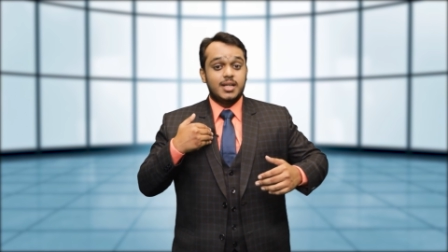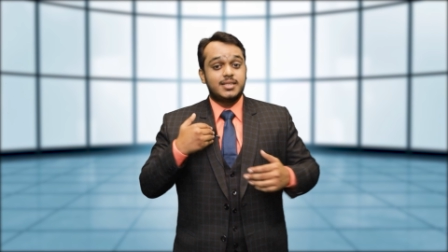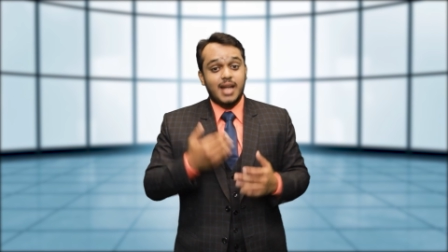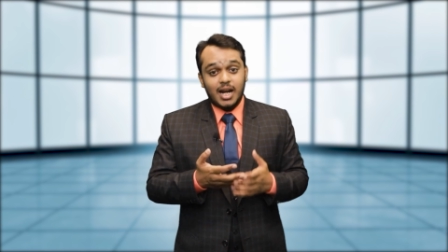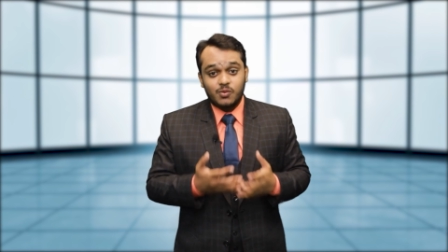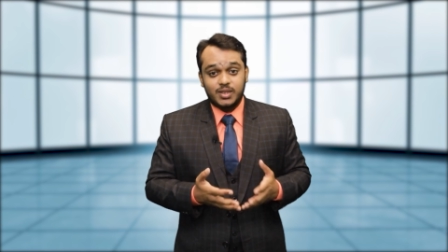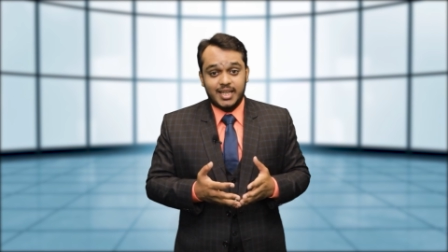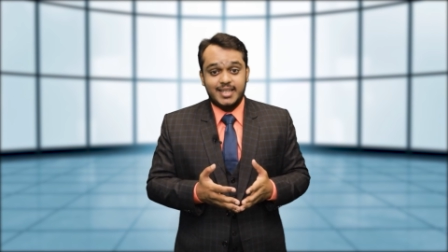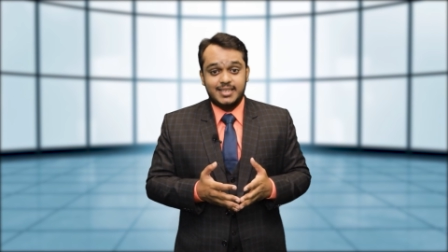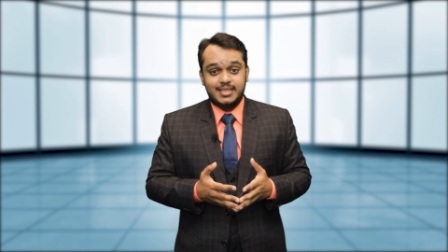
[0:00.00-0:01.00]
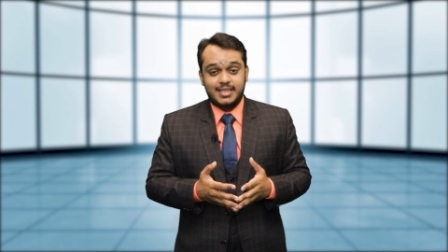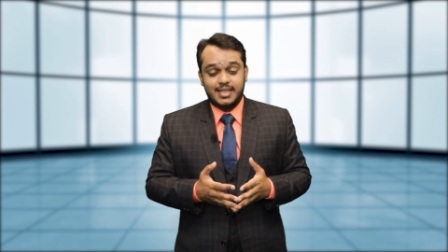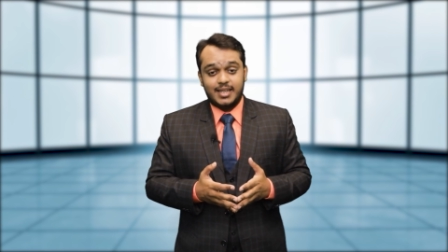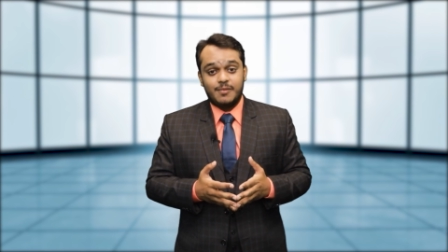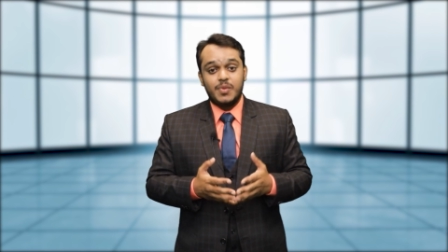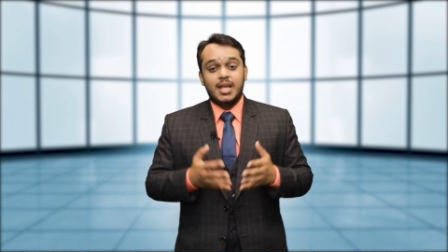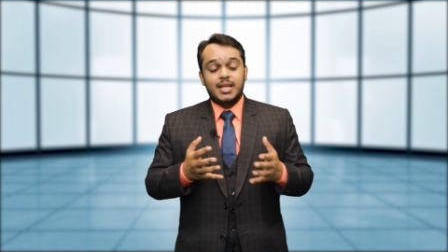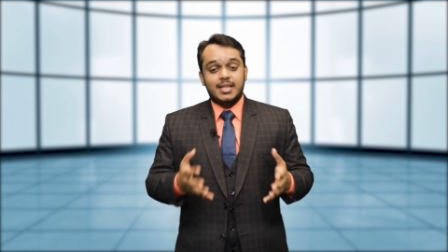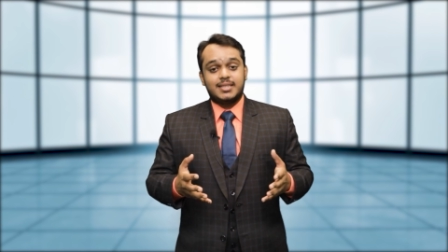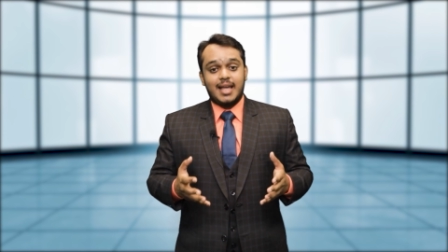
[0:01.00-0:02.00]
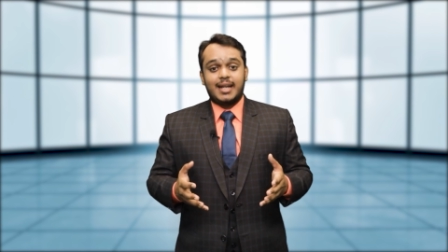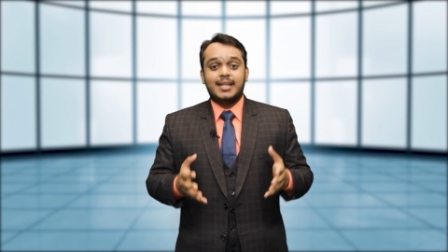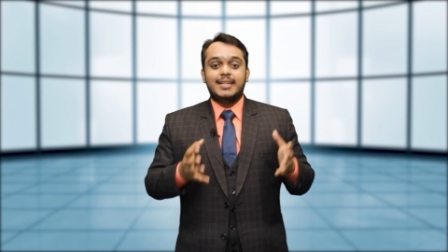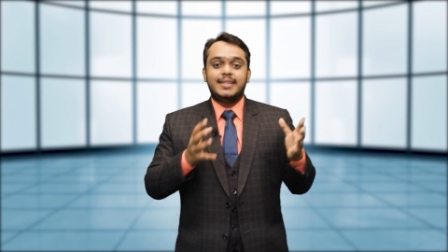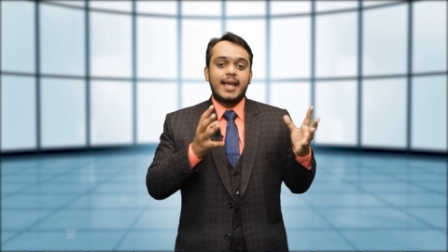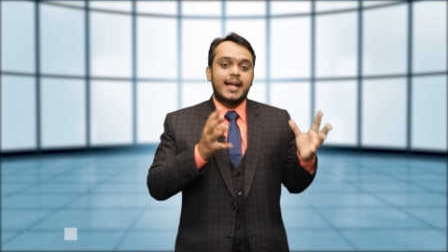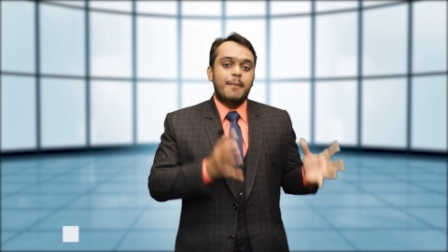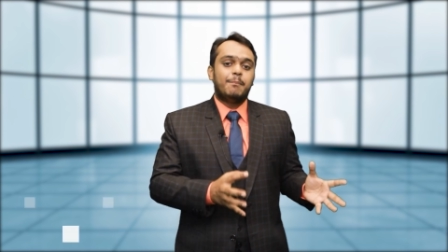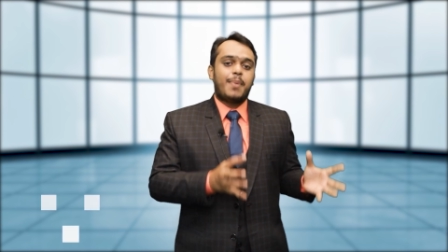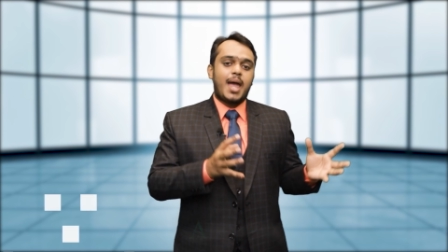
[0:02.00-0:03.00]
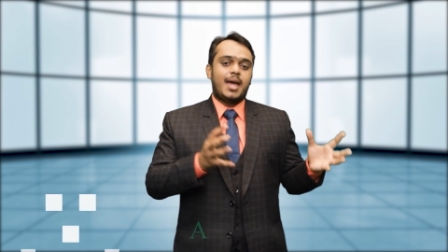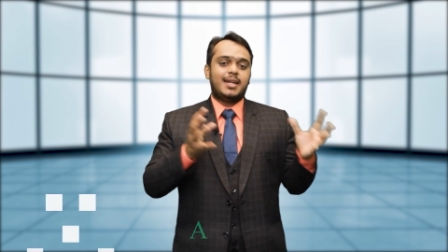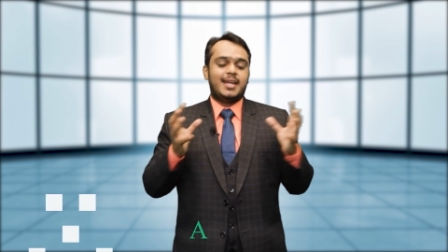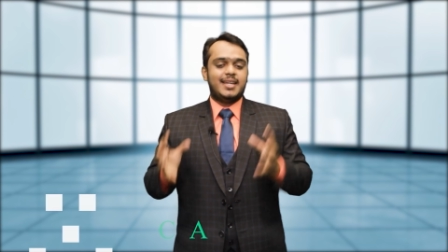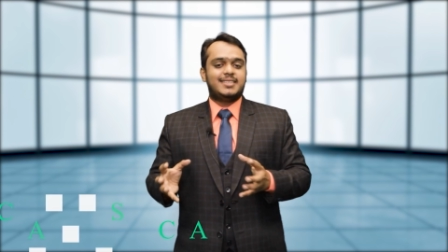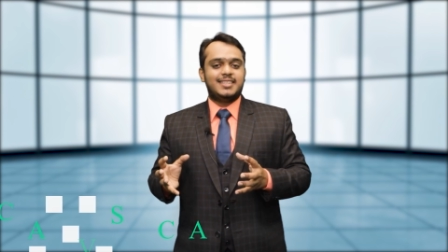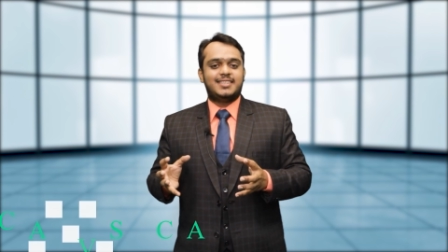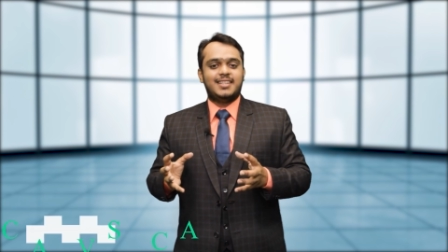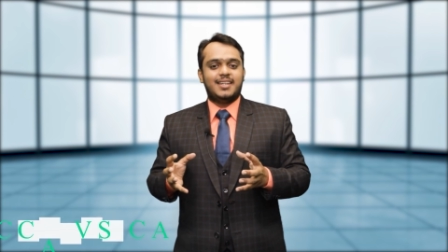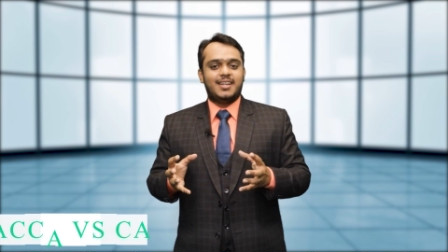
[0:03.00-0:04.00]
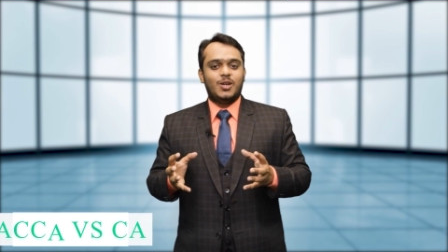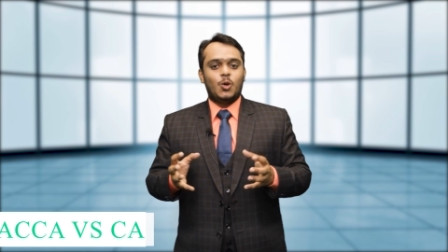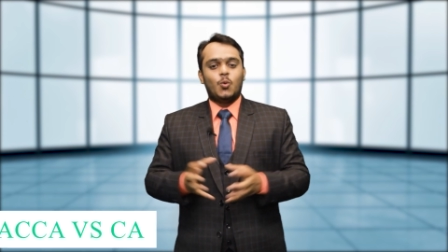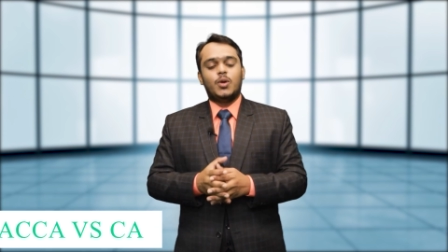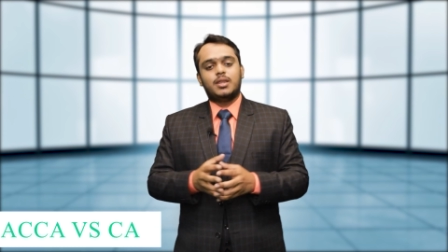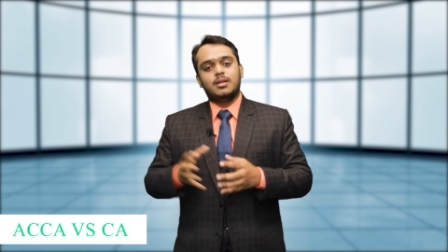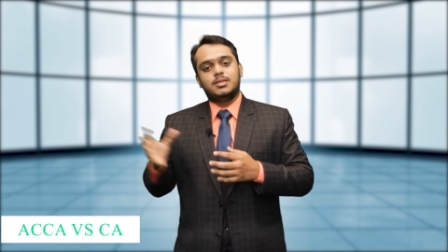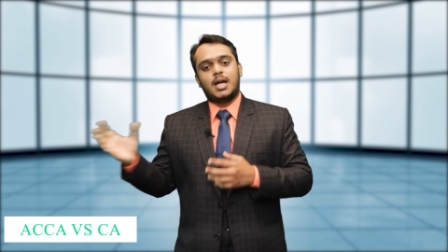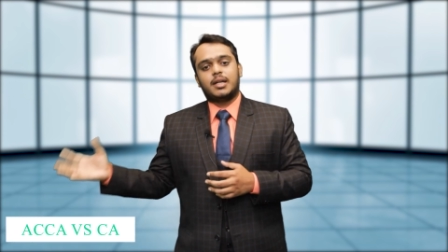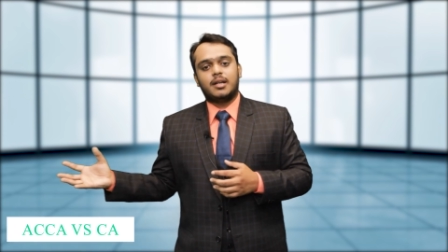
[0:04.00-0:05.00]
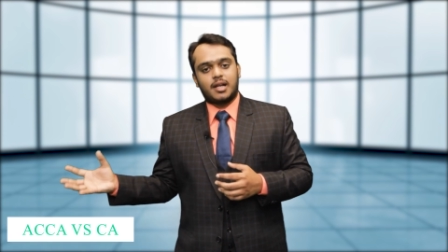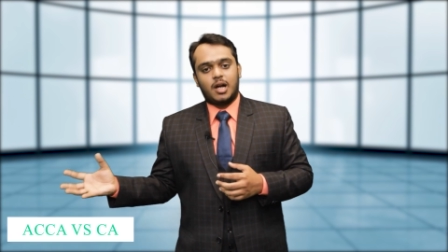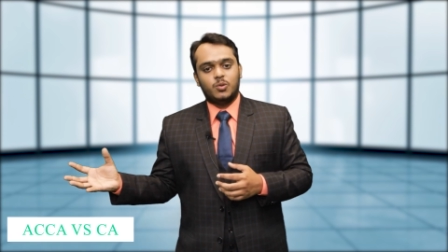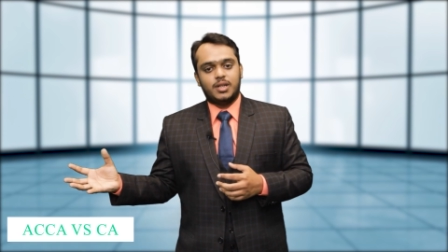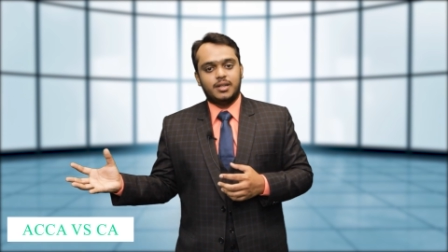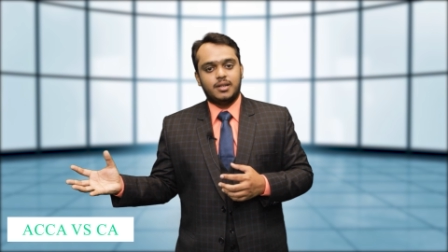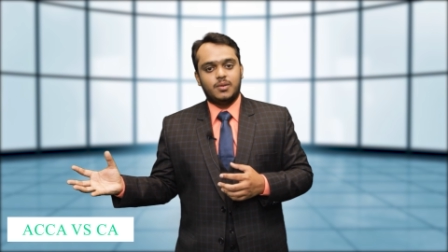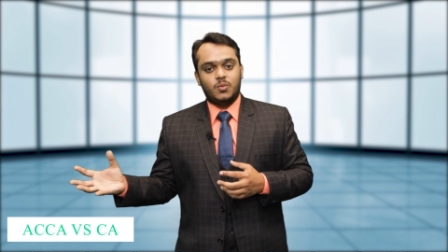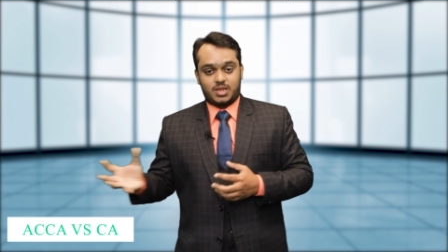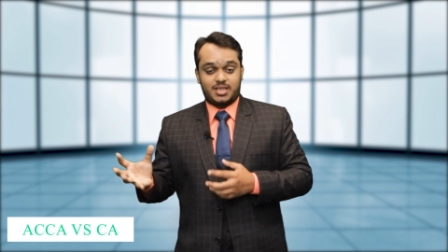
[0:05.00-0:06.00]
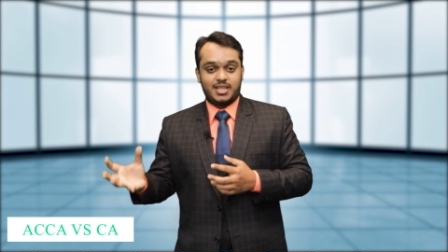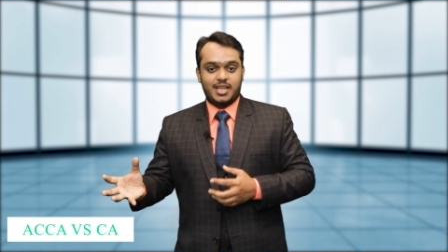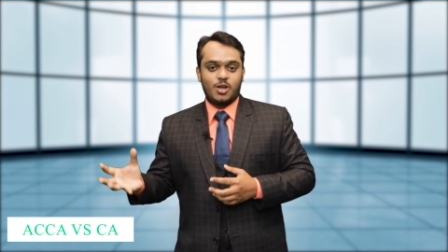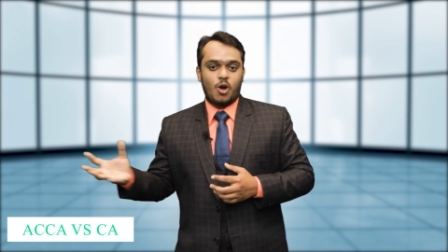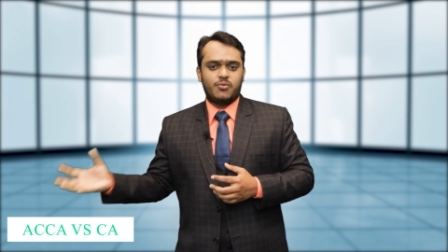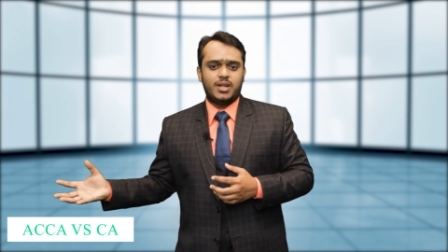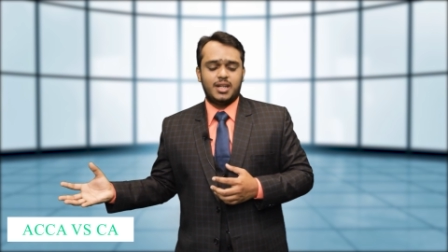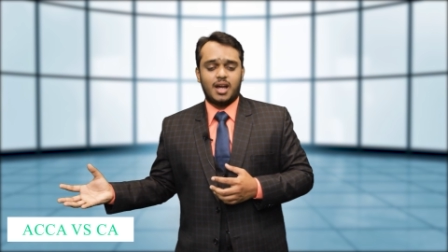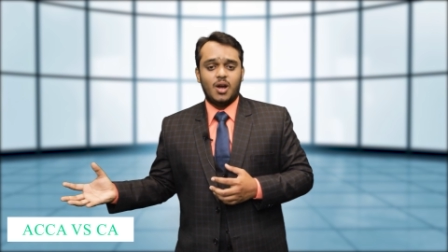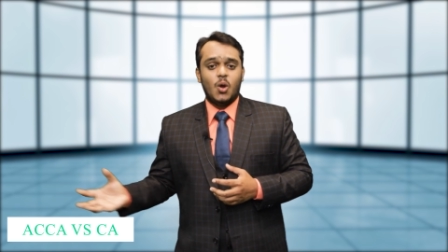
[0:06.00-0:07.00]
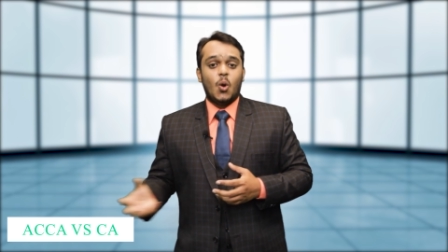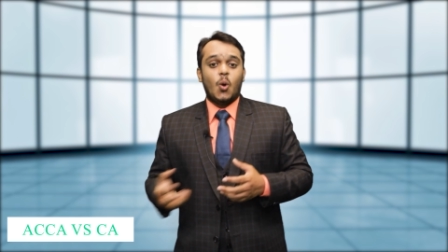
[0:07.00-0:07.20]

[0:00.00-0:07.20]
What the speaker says: start with ACCA is that they compare ACCA with Chartered Accountant, with CA of India.